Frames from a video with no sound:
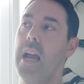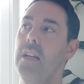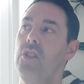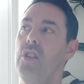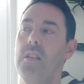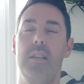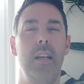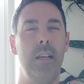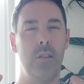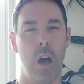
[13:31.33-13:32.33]
it's just an
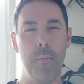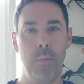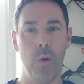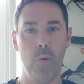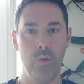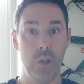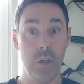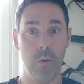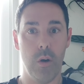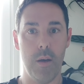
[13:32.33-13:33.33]
example. Do you
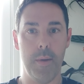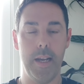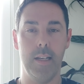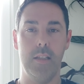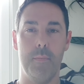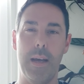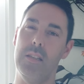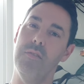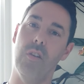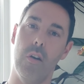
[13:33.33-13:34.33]
know what I mean? It's a
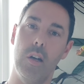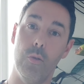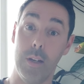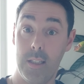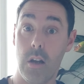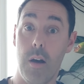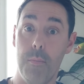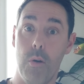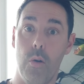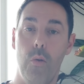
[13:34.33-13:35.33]
metaphorical
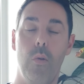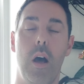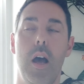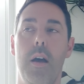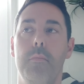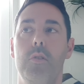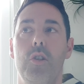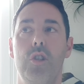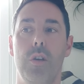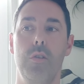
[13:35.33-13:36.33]
example to
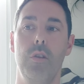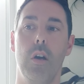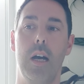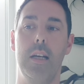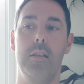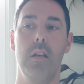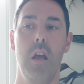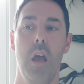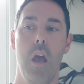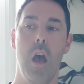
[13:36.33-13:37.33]
show you guys.
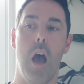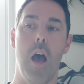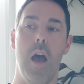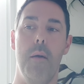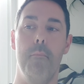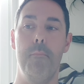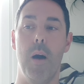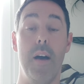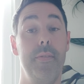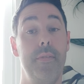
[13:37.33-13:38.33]

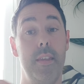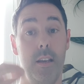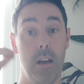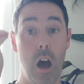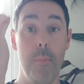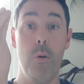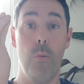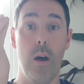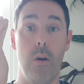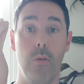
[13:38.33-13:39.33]
But the upper
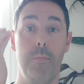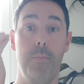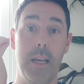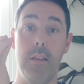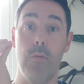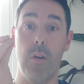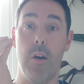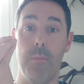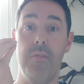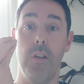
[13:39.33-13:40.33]
world, being the
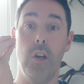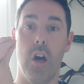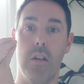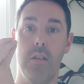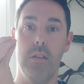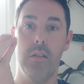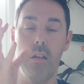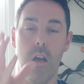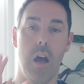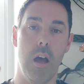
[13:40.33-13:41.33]
realm of the gods,
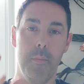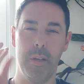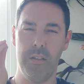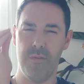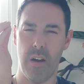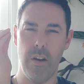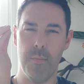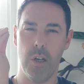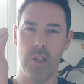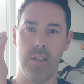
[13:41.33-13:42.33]
is very
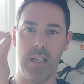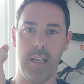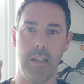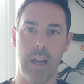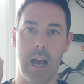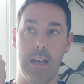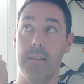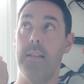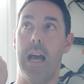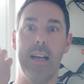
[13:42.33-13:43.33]
much seen
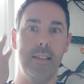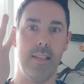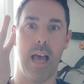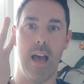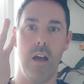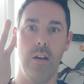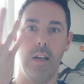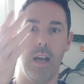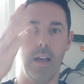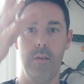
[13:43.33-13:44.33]
as that,
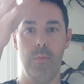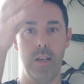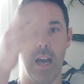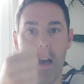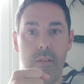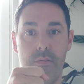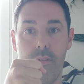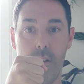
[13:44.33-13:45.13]
okay? We have